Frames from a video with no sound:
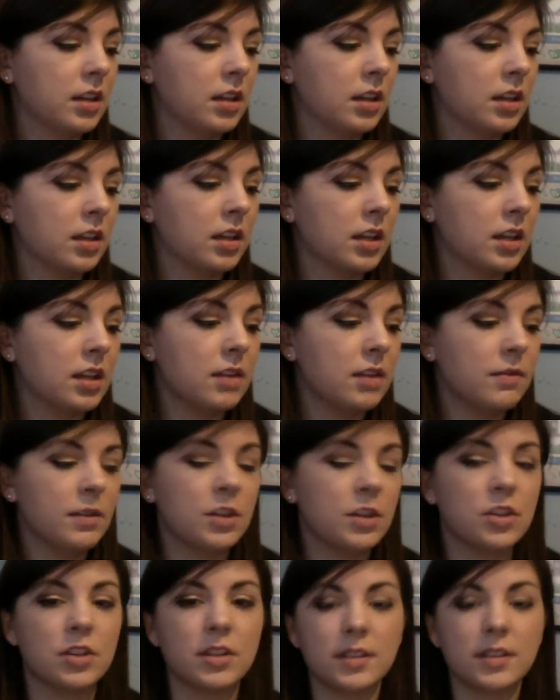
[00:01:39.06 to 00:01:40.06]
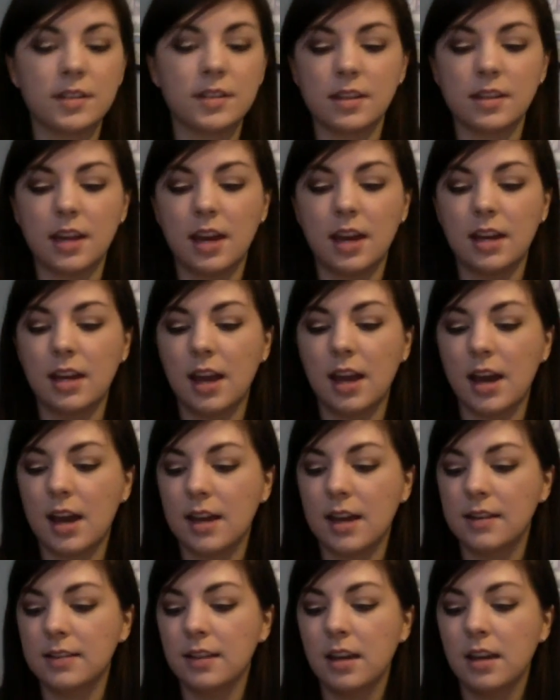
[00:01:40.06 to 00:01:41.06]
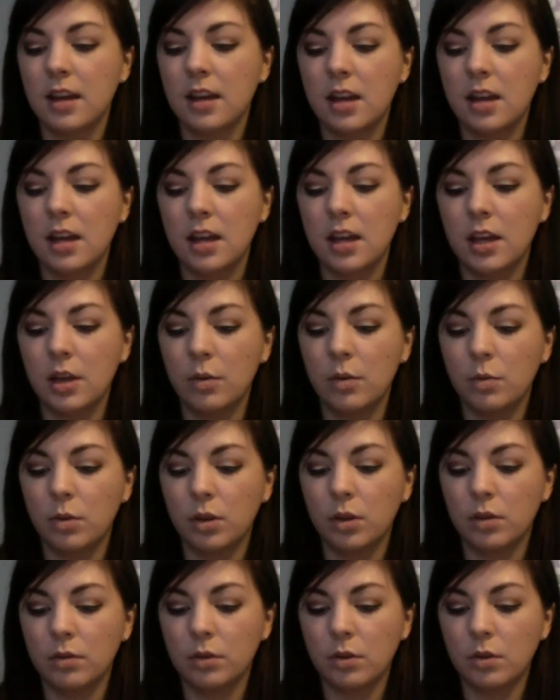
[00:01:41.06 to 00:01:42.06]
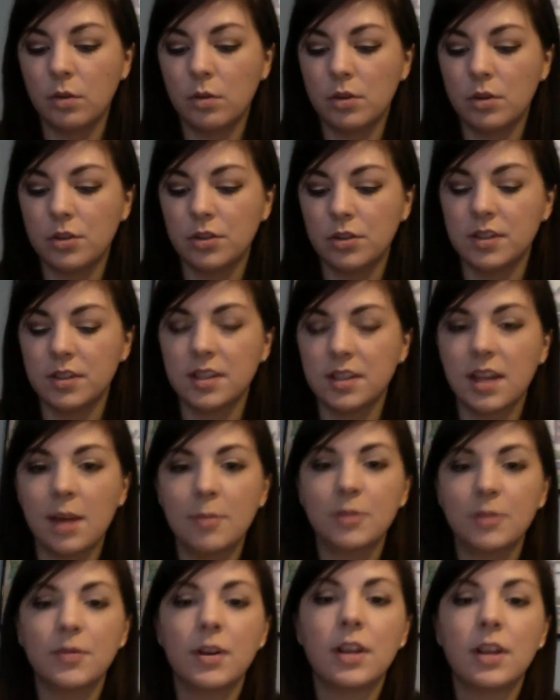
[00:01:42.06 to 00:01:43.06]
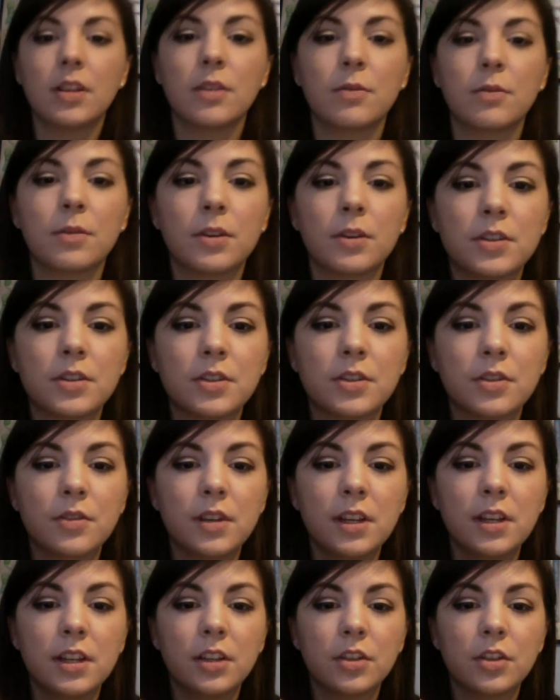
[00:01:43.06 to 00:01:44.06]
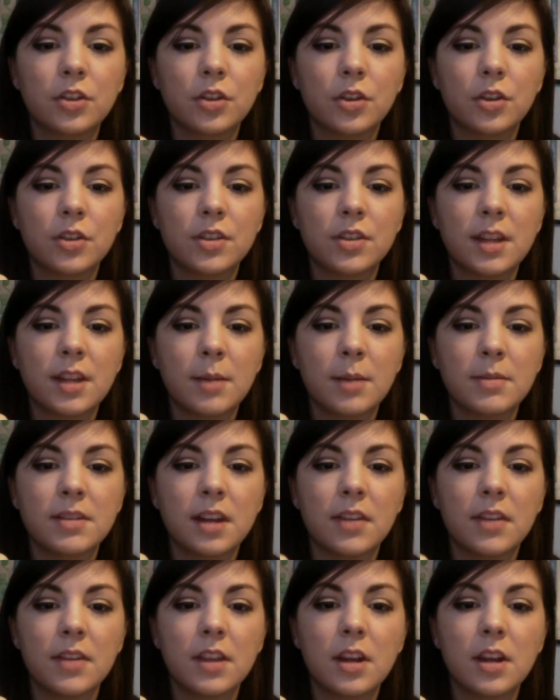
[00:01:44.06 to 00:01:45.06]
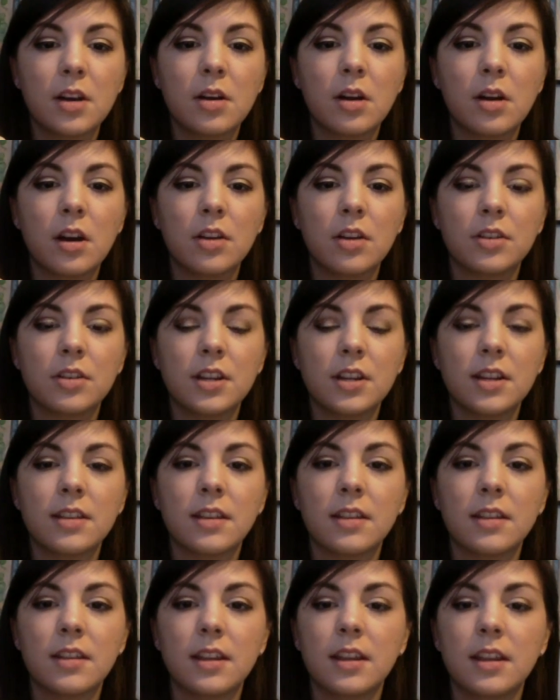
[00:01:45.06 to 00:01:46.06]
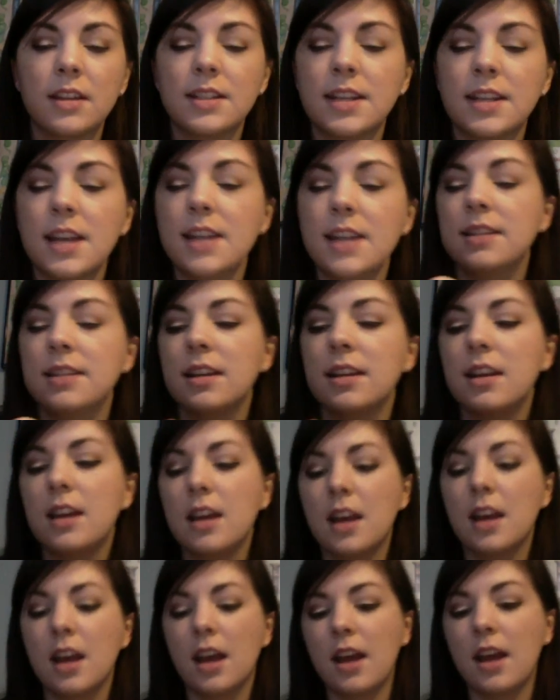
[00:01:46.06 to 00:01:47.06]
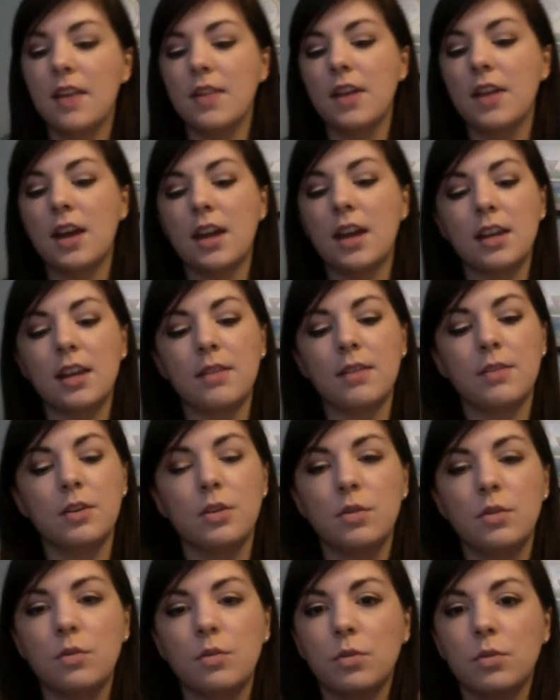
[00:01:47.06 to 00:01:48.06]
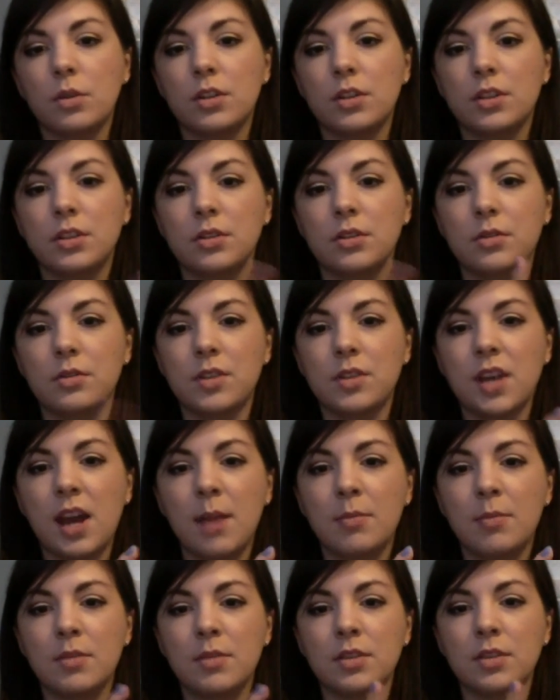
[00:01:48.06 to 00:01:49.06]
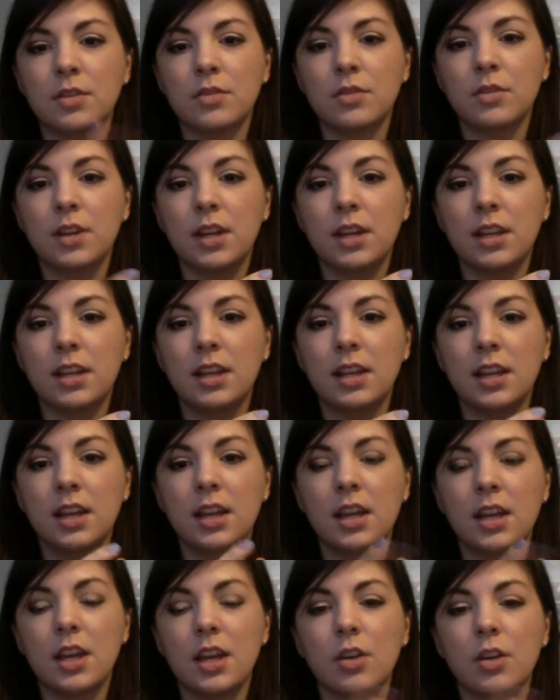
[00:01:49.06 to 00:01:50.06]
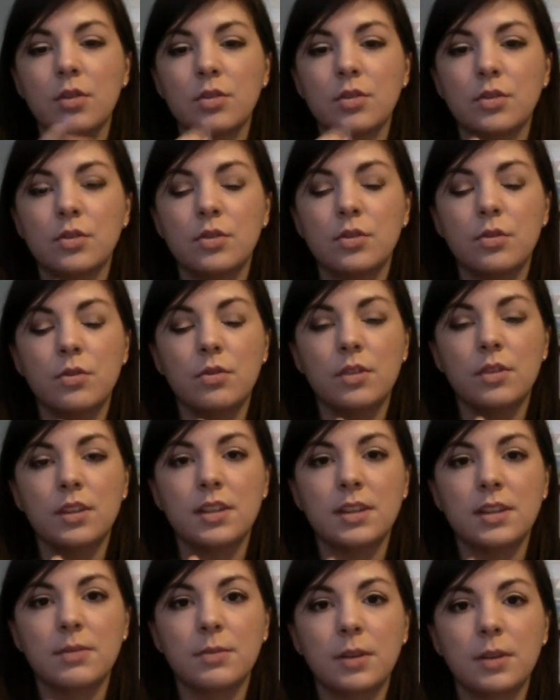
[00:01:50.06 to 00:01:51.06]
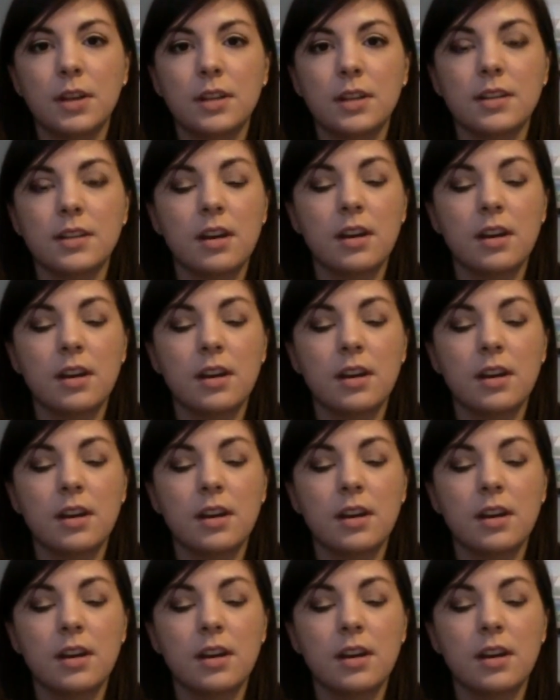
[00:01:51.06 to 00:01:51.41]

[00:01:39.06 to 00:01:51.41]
key features that it has: it will record your steps. Right on the first screen, it'll show your steps down there underneath the date. And then if you were to tap the screen, it goes through the different